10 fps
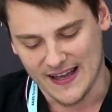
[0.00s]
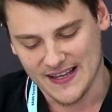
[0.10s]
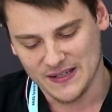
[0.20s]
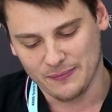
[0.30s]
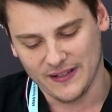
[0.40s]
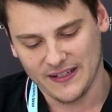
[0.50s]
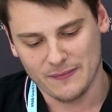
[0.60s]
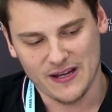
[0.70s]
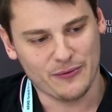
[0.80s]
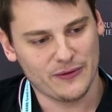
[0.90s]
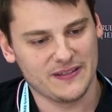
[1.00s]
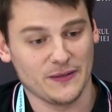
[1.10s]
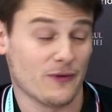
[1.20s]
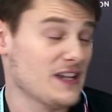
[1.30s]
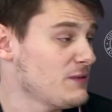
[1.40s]
as I played, my opponent
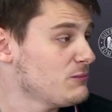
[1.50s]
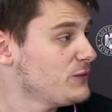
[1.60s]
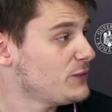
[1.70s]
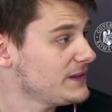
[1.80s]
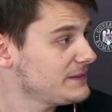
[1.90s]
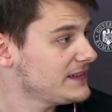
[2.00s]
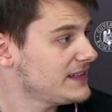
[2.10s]
surprised me on move 1.